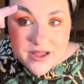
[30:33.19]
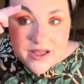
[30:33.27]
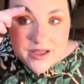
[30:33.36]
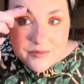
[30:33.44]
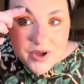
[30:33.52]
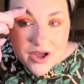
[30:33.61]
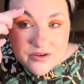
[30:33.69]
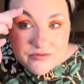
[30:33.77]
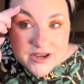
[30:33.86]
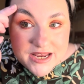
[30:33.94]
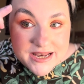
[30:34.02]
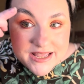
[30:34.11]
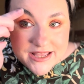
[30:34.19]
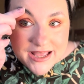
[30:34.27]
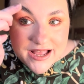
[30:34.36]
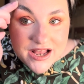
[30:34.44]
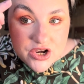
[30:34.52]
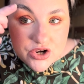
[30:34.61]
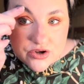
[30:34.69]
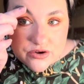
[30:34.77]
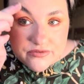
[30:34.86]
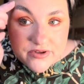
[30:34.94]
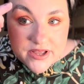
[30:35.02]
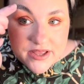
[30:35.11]
I really
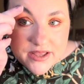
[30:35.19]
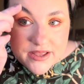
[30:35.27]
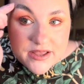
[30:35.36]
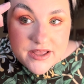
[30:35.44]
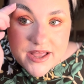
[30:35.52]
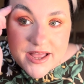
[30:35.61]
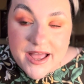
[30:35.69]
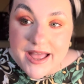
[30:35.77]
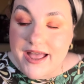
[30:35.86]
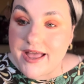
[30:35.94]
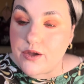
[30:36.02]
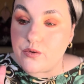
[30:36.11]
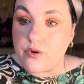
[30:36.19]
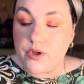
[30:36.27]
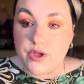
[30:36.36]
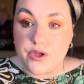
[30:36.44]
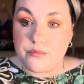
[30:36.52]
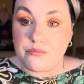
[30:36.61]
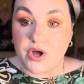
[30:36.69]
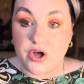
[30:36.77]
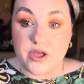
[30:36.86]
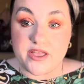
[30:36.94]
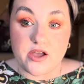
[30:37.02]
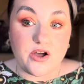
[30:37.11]
love how
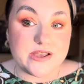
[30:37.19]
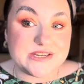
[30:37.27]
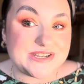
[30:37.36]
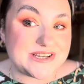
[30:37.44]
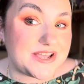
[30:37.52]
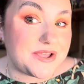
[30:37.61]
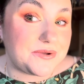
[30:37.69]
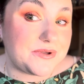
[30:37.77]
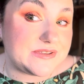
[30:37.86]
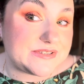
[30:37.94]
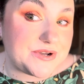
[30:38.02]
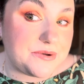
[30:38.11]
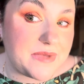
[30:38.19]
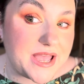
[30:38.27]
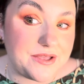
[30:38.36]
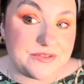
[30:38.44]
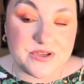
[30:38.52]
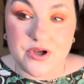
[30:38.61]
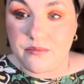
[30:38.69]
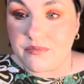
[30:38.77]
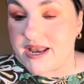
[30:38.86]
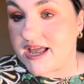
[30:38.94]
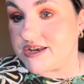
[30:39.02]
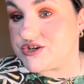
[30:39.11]
my eyeshadow has come out, the
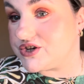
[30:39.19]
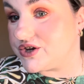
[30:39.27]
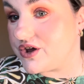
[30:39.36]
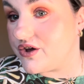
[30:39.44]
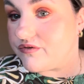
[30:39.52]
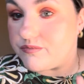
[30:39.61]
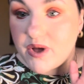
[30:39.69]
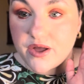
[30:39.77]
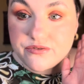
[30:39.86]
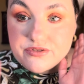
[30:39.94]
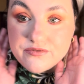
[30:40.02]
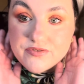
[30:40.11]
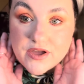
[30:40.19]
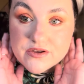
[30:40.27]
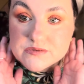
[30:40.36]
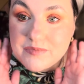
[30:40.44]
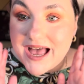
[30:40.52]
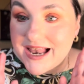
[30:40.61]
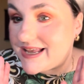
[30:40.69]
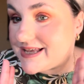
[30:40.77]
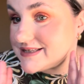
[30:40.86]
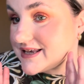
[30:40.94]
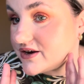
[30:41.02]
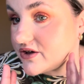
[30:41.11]
combination of both of those
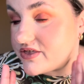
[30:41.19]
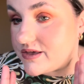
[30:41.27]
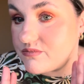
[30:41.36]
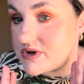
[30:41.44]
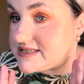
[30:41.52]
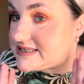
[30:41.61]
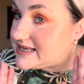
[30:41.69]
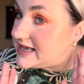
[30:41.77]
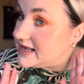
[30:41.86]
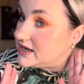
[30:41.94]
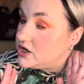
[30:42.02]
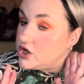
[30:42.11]
palettes, and I think my skin